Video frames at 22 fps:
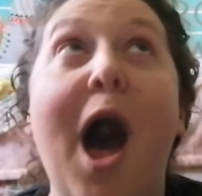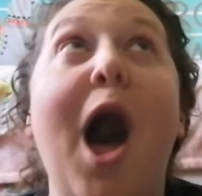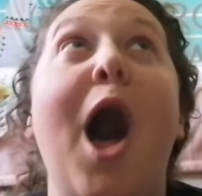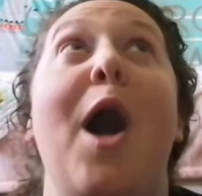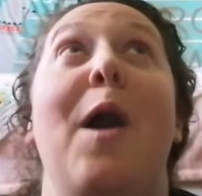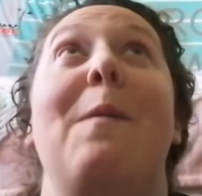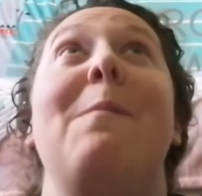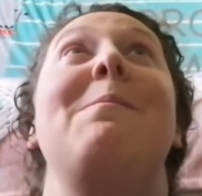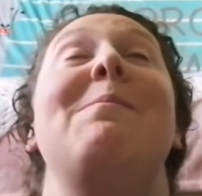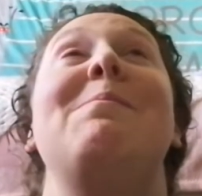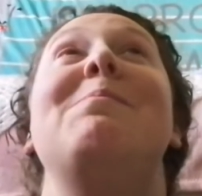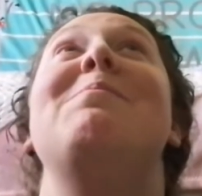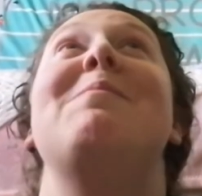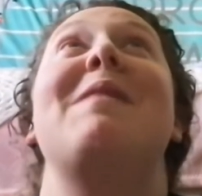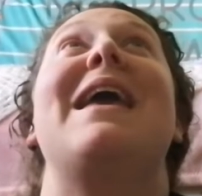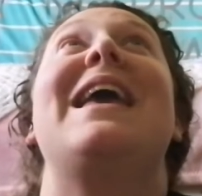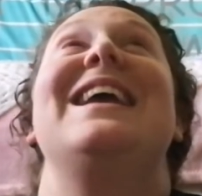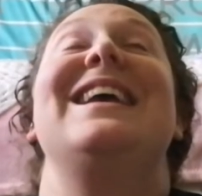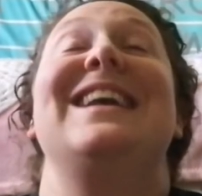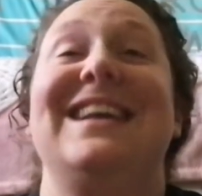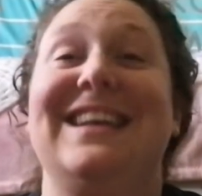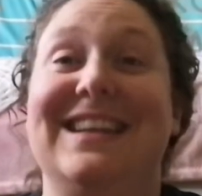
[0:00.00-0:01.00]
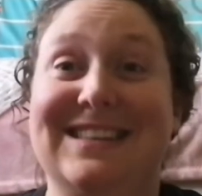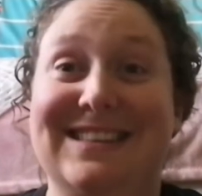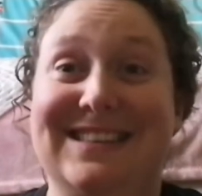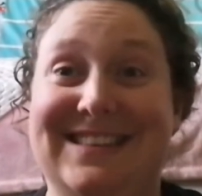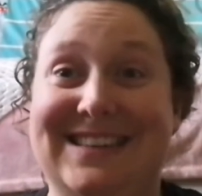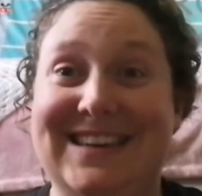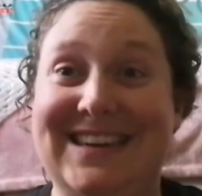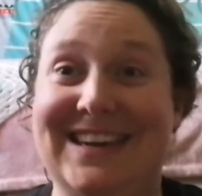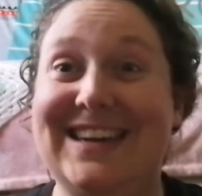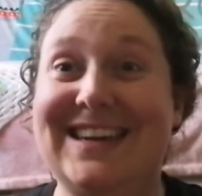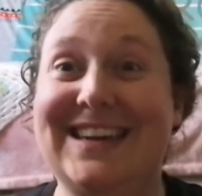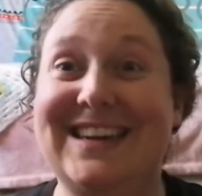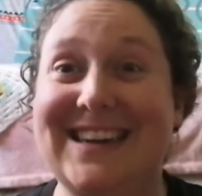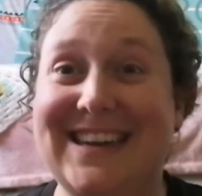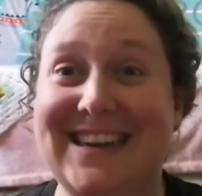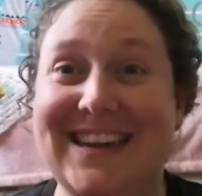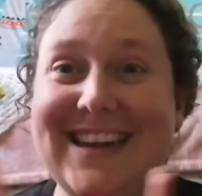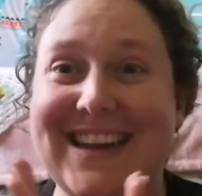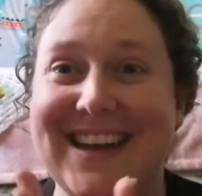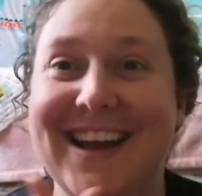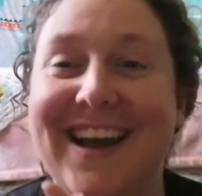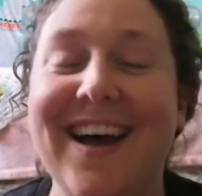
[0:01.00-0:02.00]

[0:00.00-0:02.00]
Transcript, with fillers: amazing.